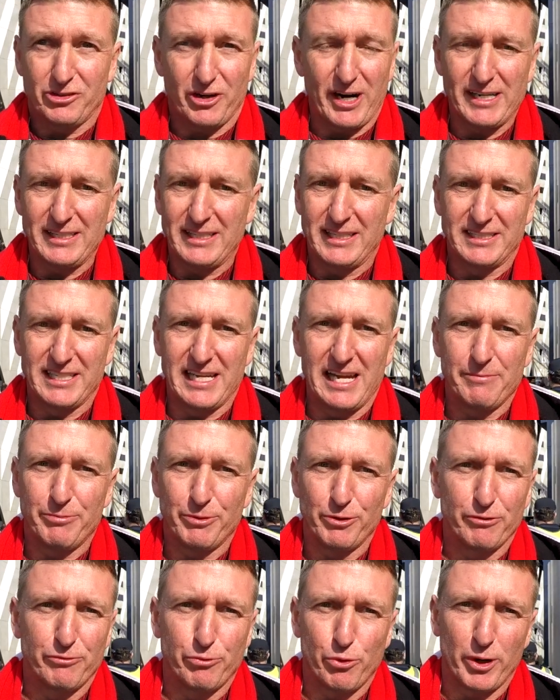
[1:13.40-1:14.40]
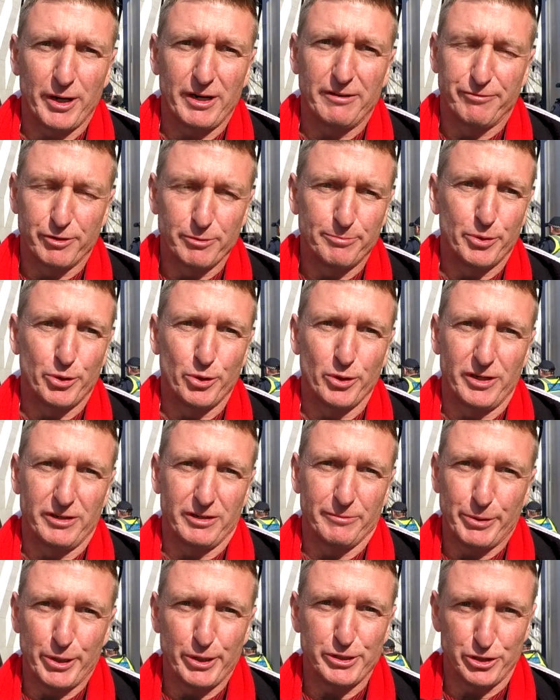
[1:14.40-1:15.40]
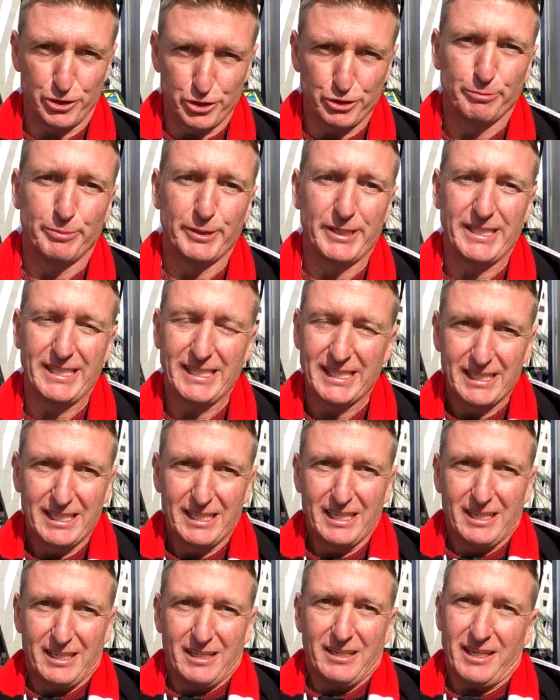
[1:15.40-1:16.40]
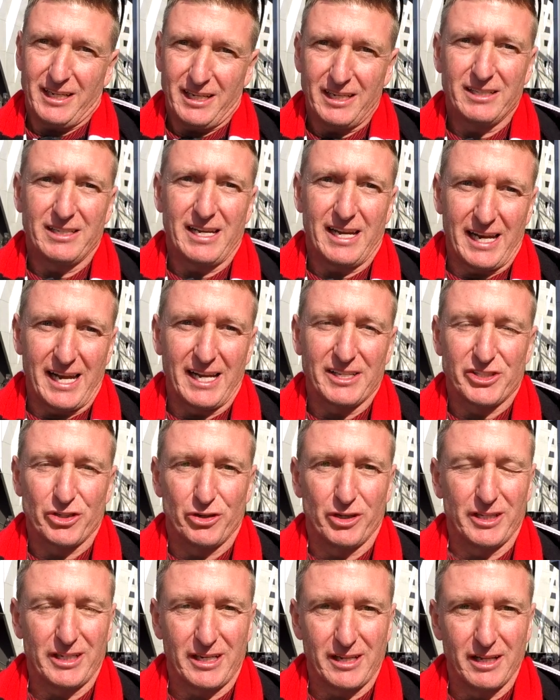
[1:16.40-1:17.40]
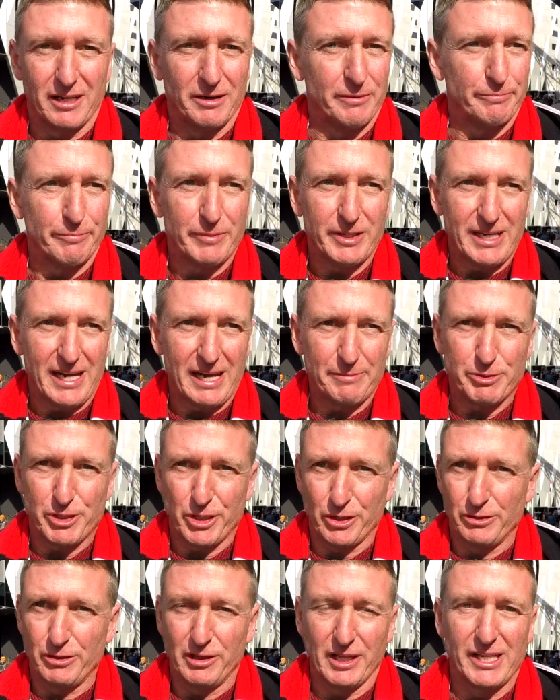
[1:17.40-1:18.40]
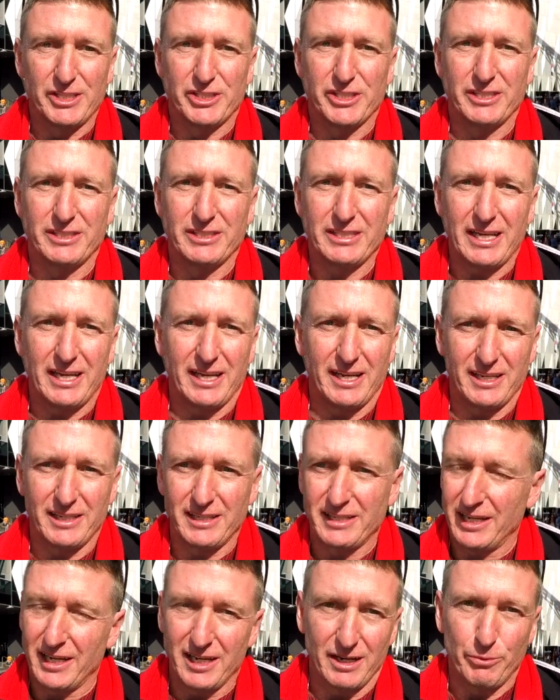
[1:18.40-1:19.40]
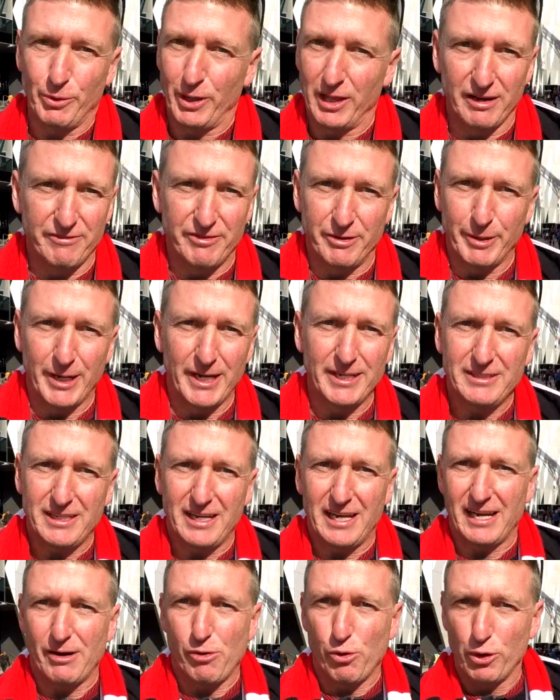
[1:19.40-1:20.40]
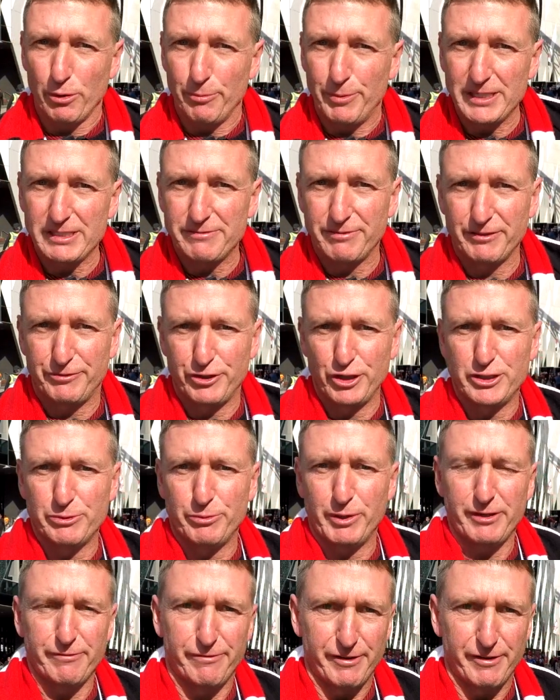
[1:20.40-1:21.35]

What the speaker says: Great example of what a footballer and a person should be in and outside the club. Absolute legend, and we love you, mate. All the best for the future with your